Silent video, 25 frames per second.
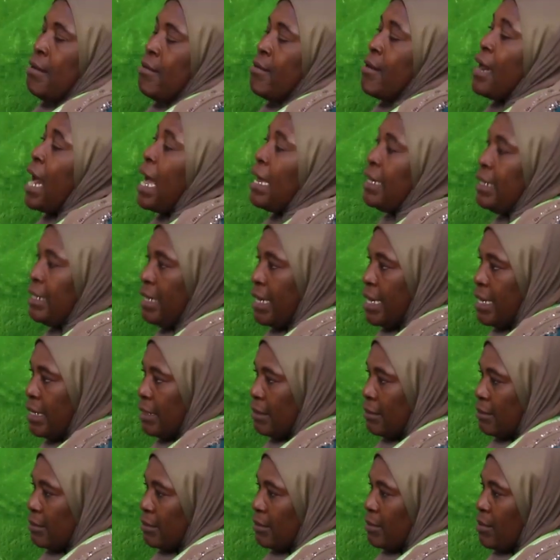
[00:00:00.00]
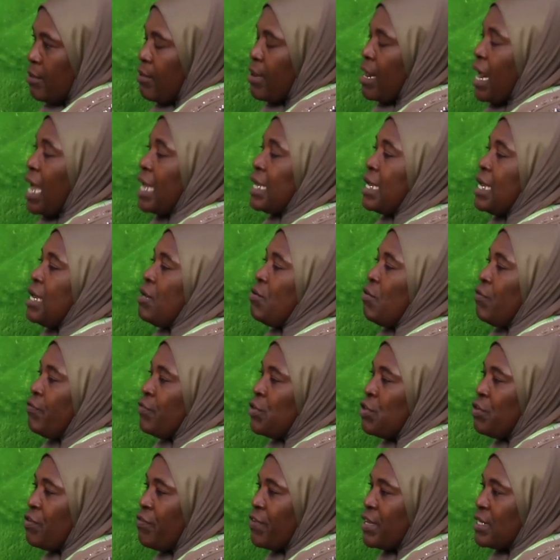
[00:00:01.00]
ranking of
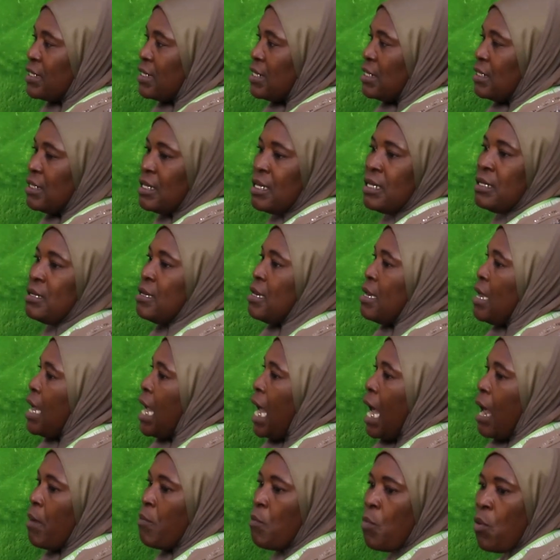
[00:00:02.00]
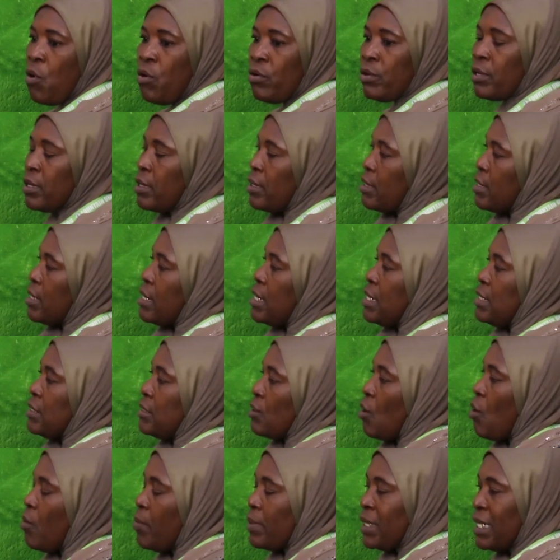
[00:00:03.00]
the university among
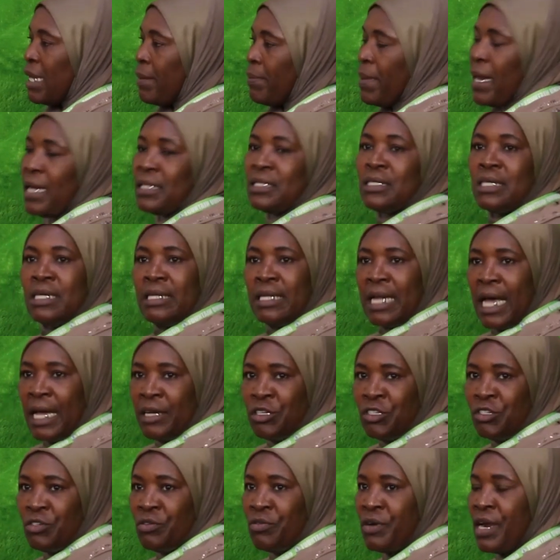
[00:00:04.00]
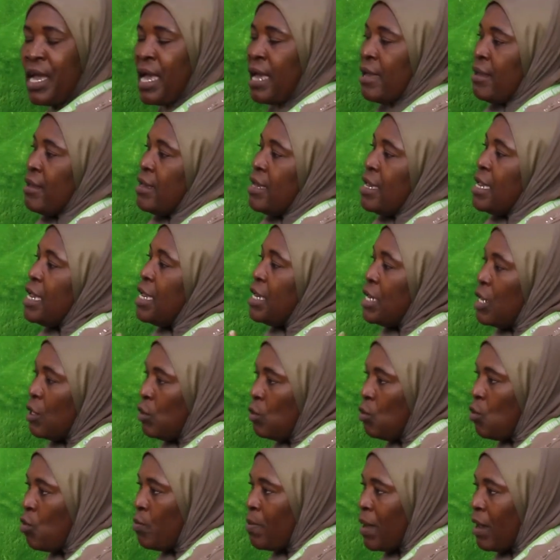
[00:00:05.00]
its counterparts in Nigeria, in the
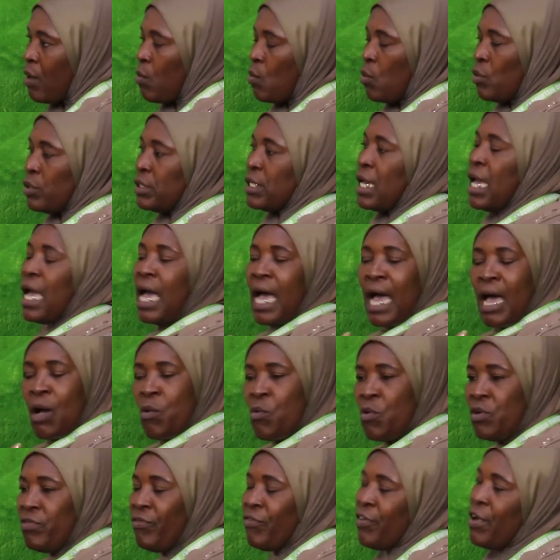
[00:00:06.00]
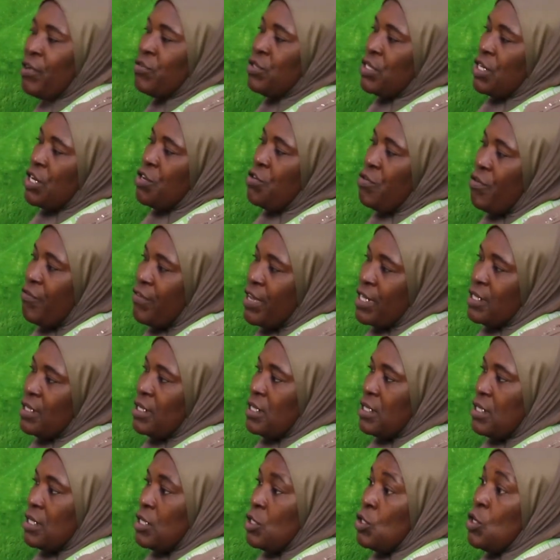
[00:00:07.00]
global world, I want Fountain
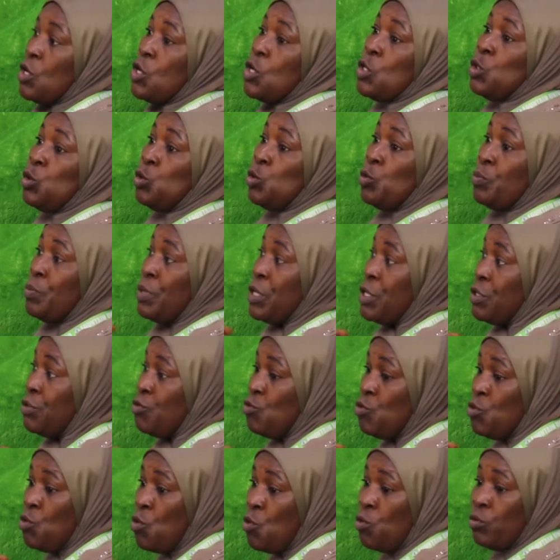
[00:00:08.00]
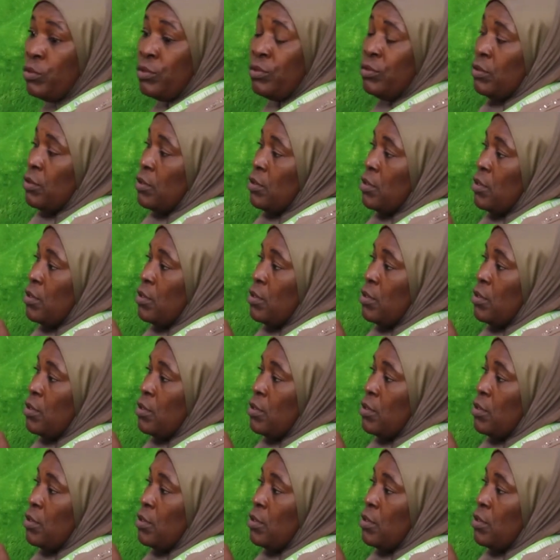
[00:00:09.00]
University to be known